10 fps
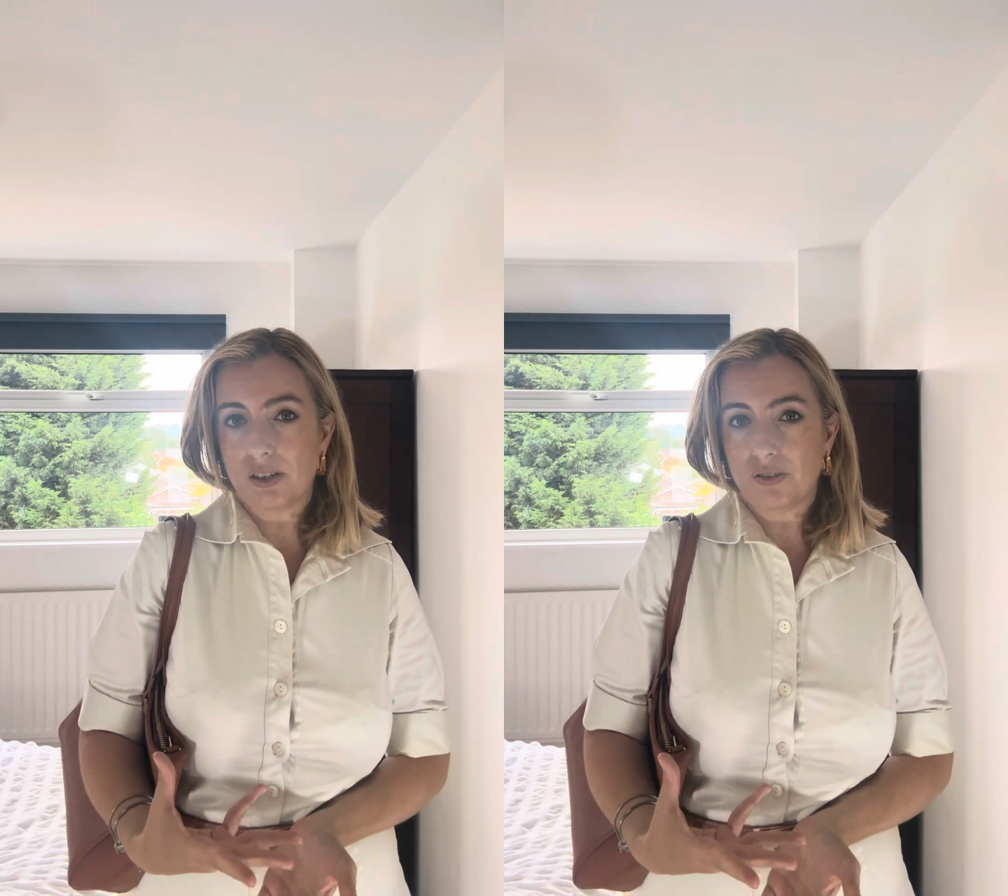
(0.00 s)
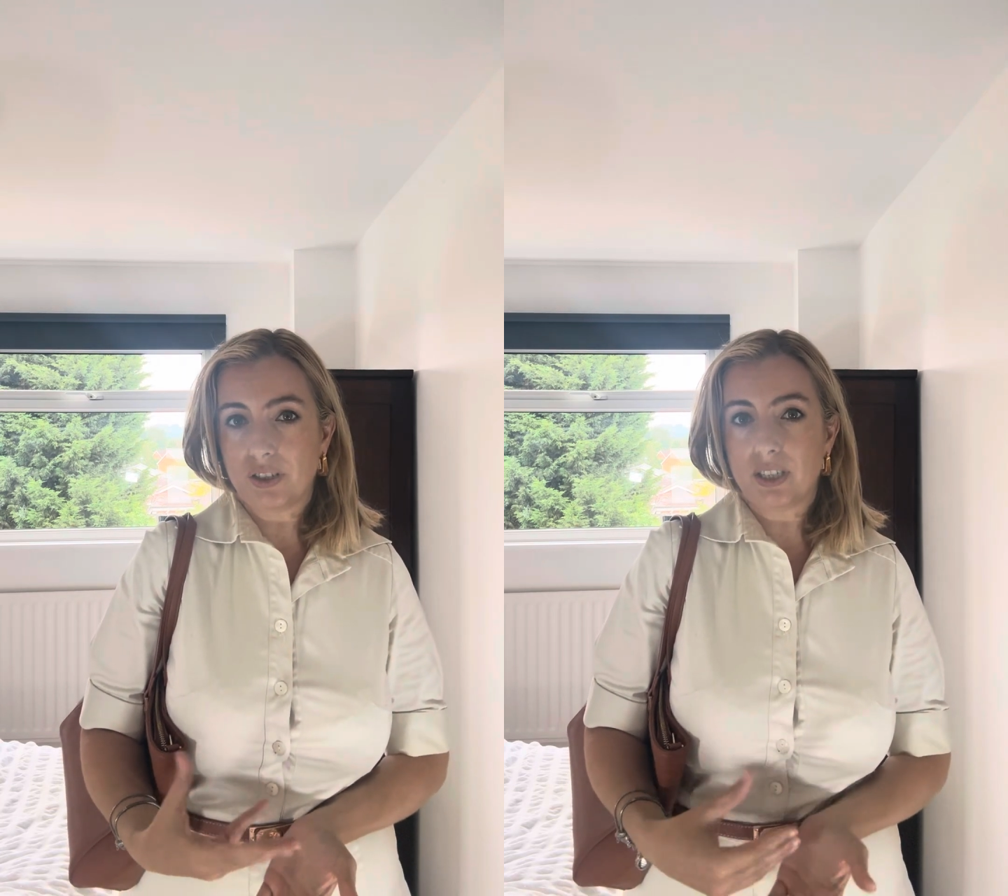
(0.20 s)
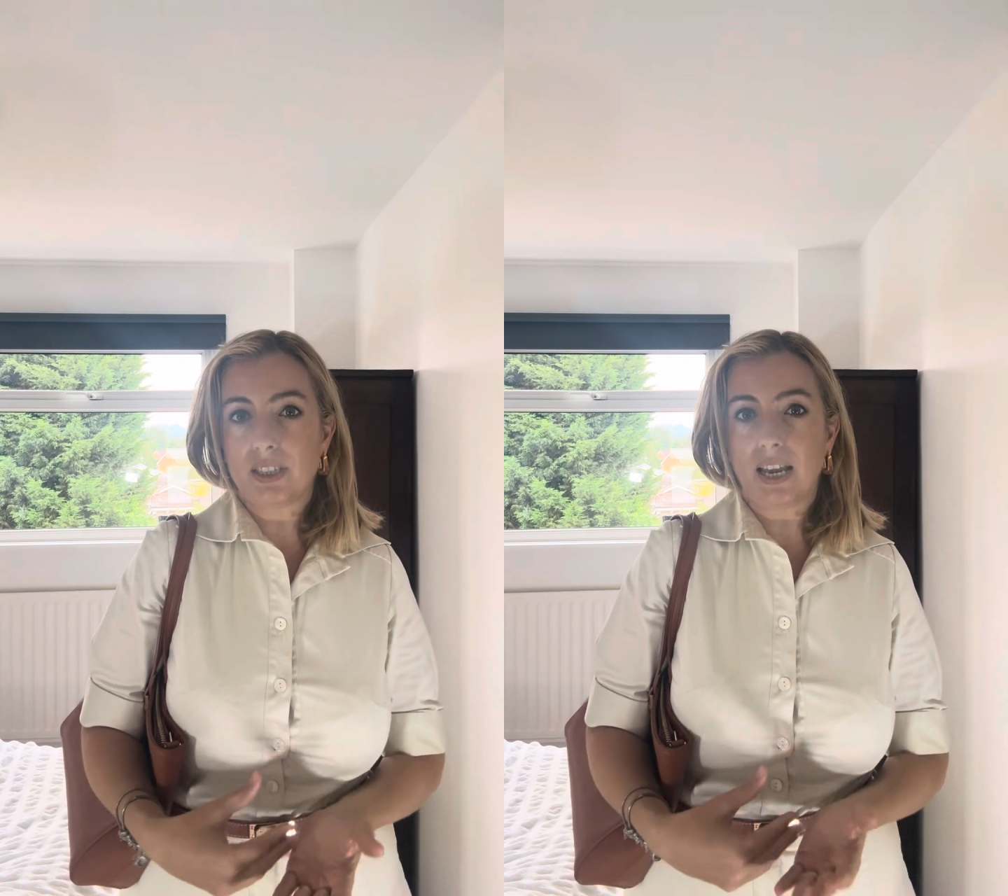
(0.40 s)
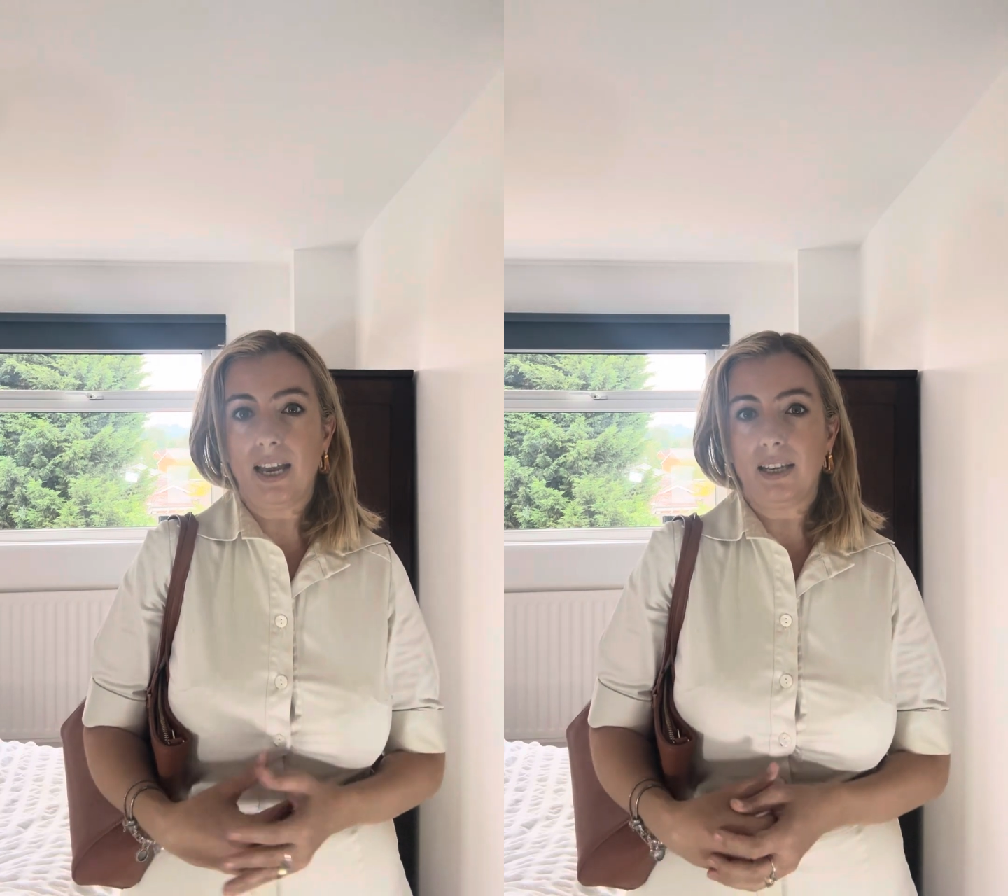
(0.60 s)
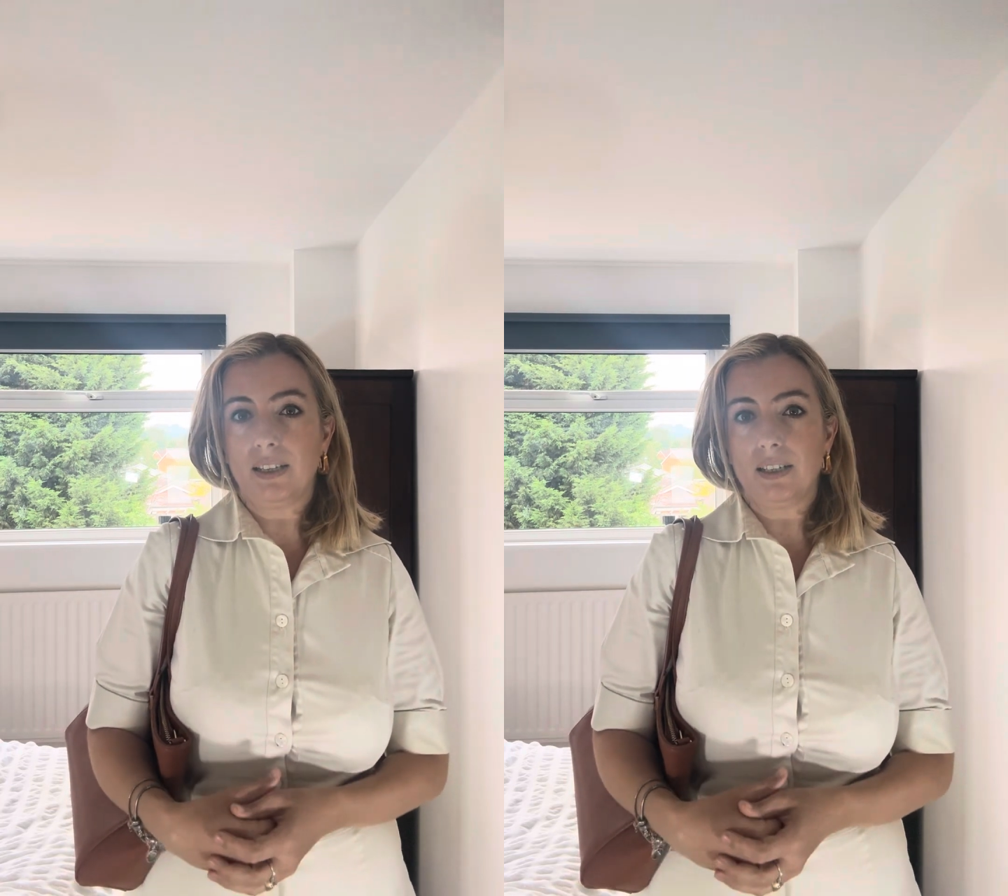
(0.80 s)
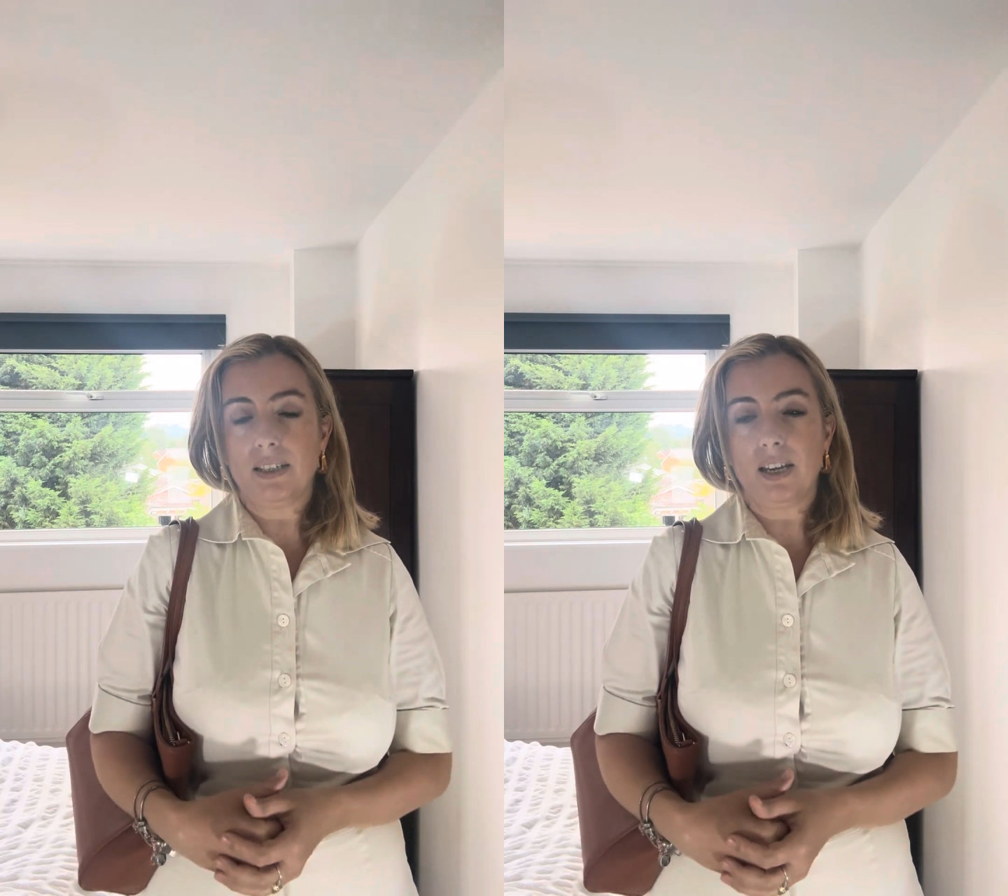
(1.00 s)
Lawrence and